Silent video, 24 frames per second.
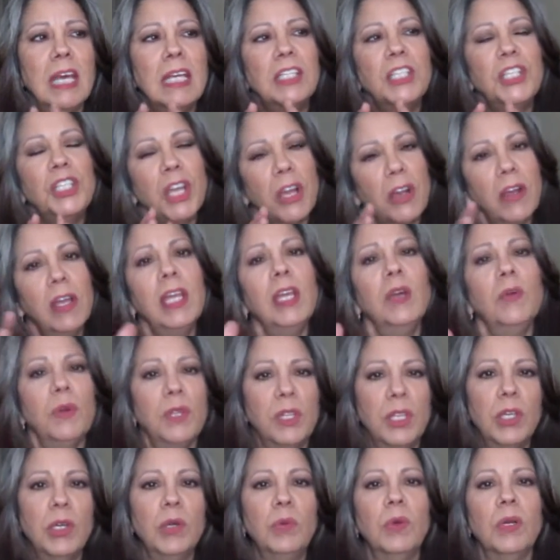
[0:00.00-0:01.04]
sharing it
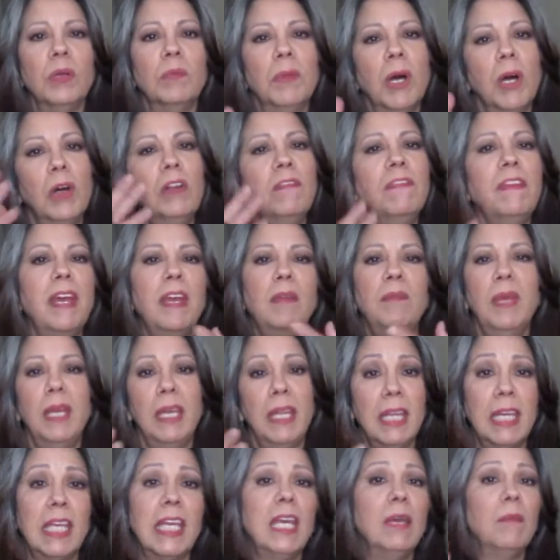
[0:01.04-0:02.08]
with you will motivate me
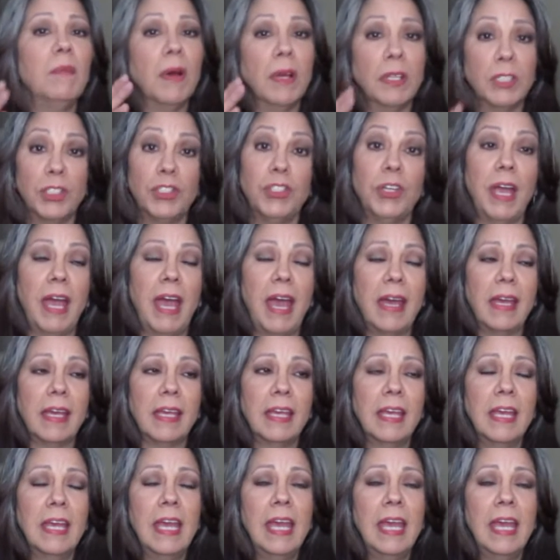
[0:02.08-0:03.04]
to keep on track.